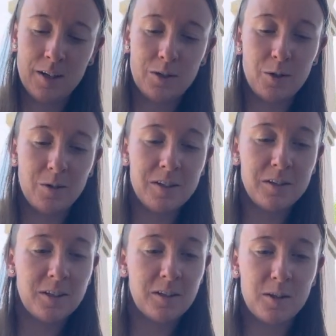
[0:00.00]
Surrender
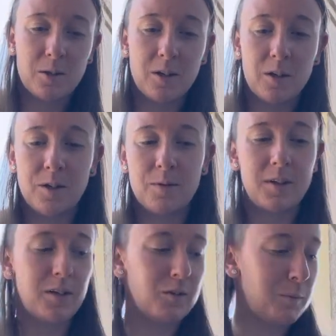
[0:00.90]
to the destruction of
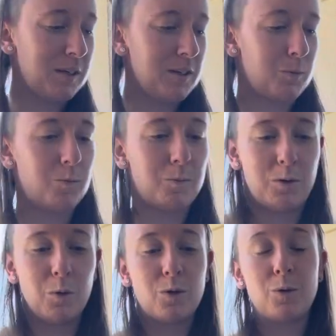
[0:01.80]
self because
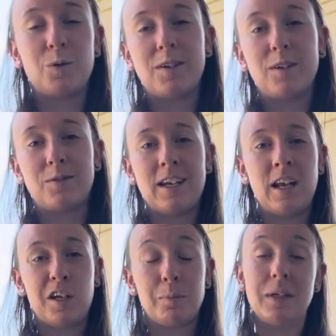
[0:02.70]
your true self
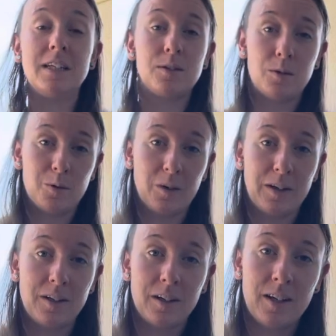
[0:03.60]
cannot be
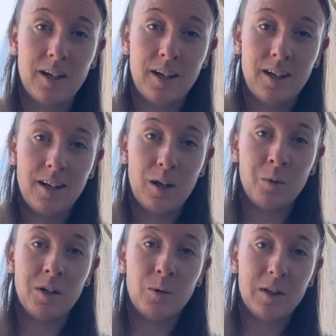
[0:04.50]
destroyed. And
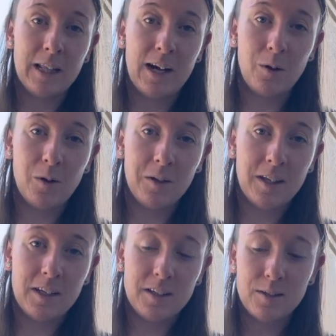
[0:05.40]
when you allow all
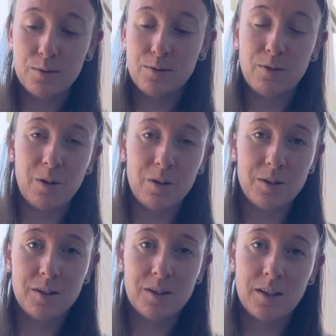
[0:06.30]
that is
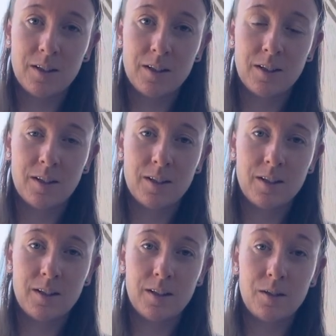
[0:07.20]
false
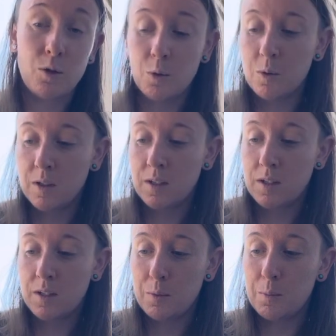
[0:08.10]
to
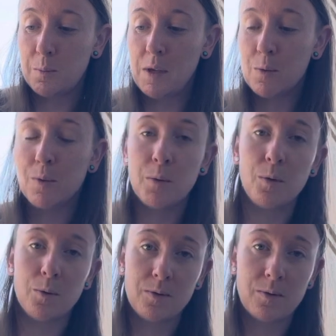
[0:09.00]
be
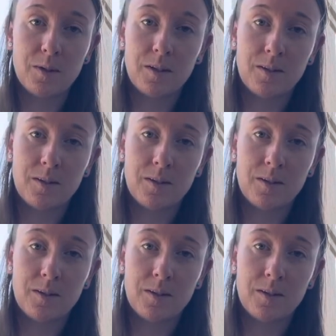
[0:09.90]
removed,